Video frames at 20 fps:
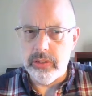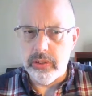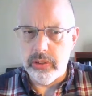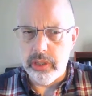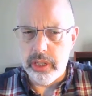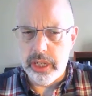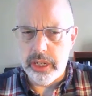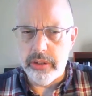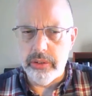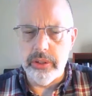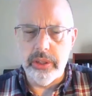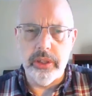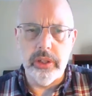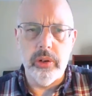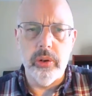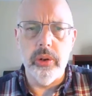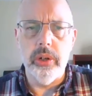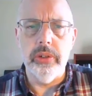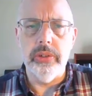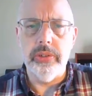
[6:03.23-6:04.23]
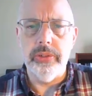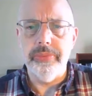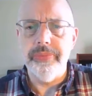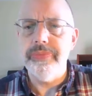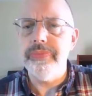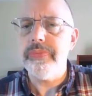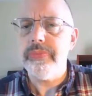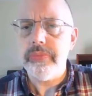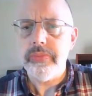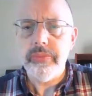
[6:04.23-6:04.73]
They're later in the course.
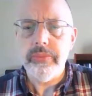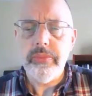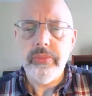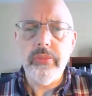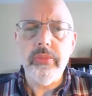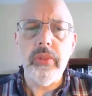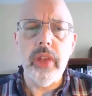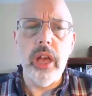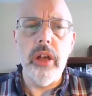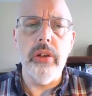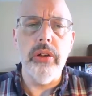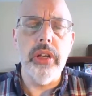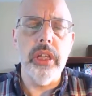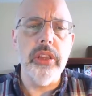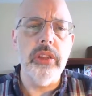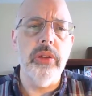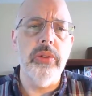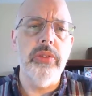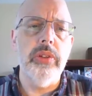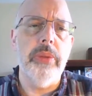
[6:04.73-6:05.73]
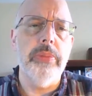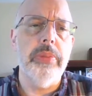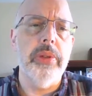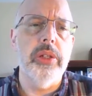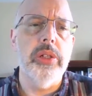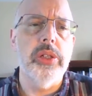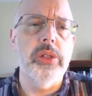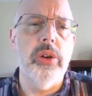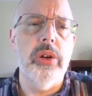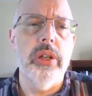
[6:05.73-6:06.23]
I'll get those up
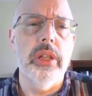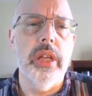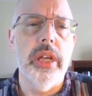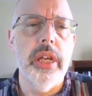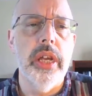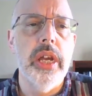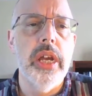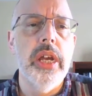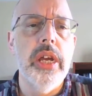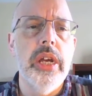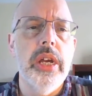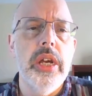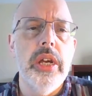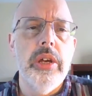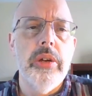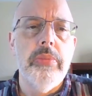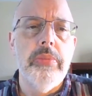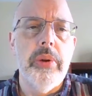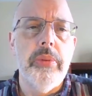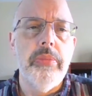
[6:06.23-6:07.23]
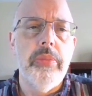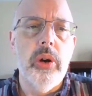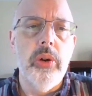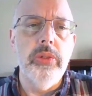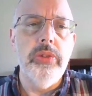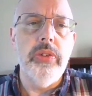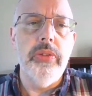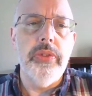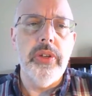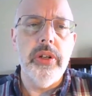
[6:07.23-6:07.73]
there shortly. But
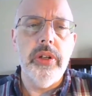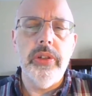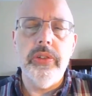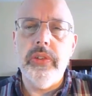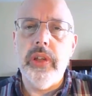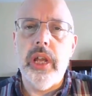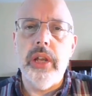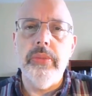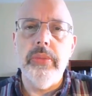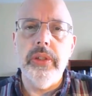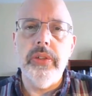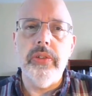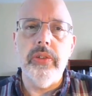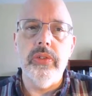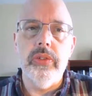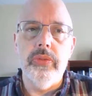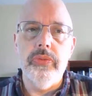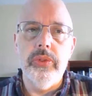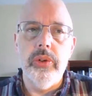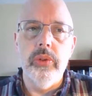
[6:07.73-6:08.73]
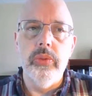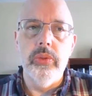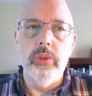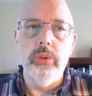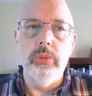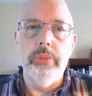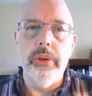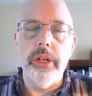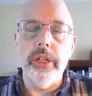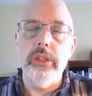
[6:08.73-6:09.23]
most of your assignments, there's a view
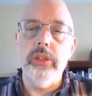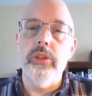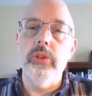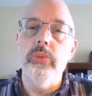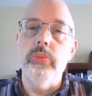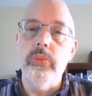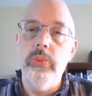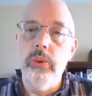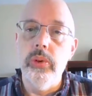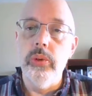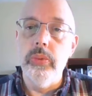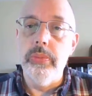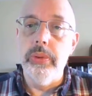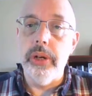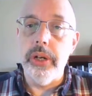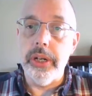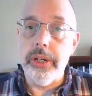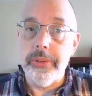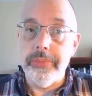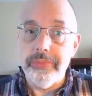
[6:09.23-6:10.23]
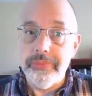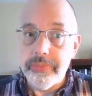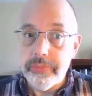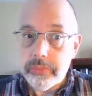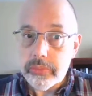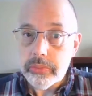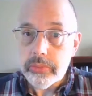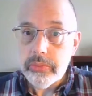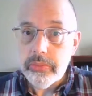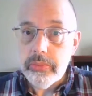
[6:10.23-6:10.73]
rubric. The rubric
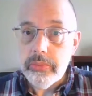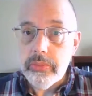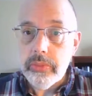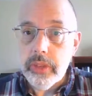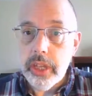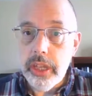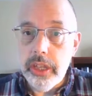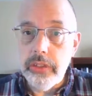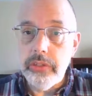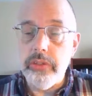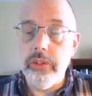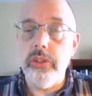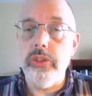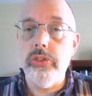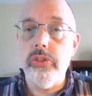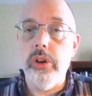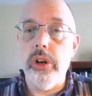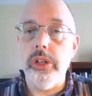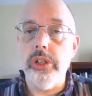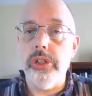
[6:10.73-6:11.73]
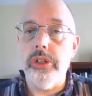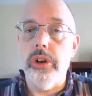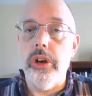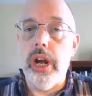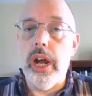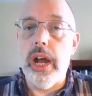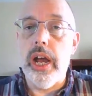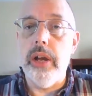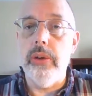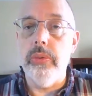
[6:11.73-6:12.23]
is the
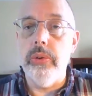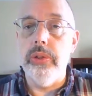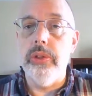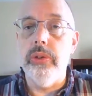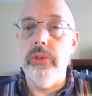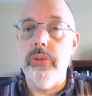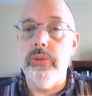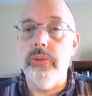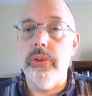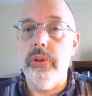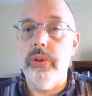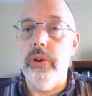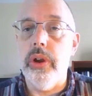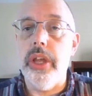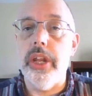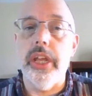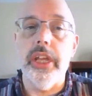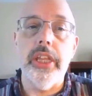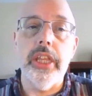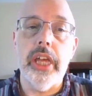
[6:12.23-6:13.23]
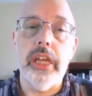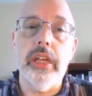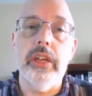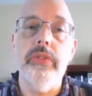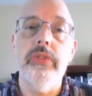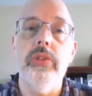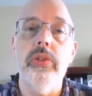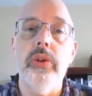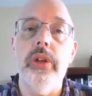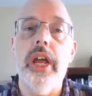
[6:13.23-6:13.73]
structure I will use for grading. That
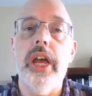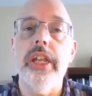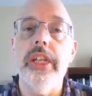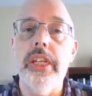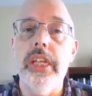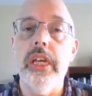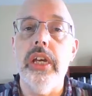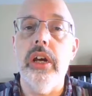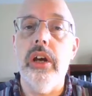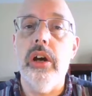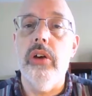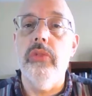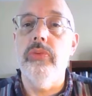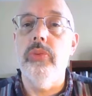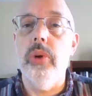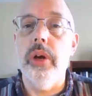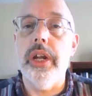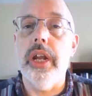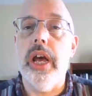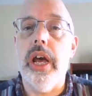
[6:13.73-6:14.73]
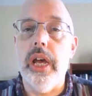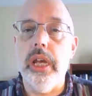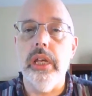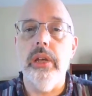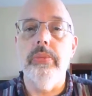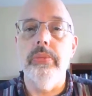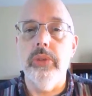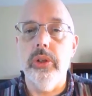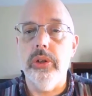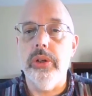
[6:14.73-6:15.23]
gives you an idea of what I
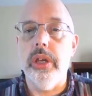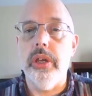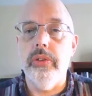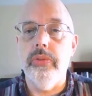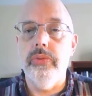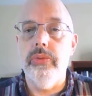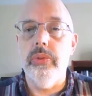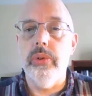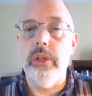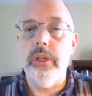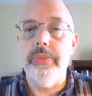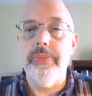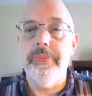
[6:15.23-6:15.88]
am looking for.